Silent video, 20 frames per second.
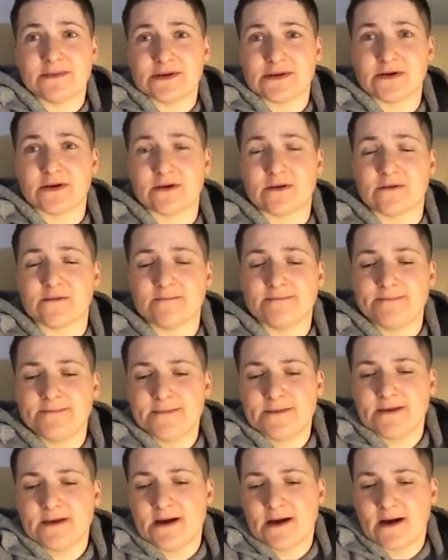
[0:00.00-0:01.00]
So
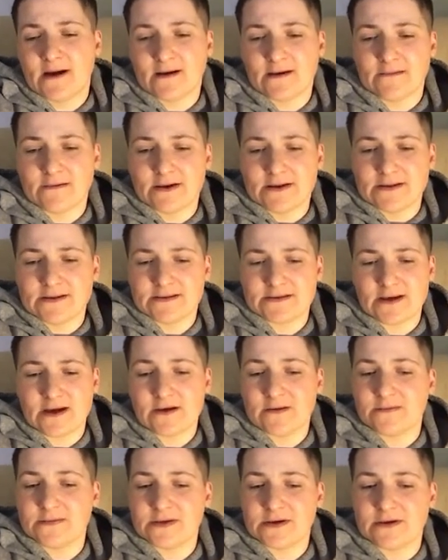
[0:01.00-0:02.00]
um, I think
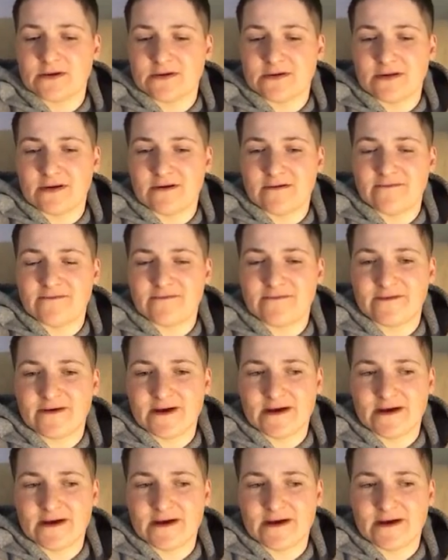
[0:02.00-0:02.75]
that'll be good enough.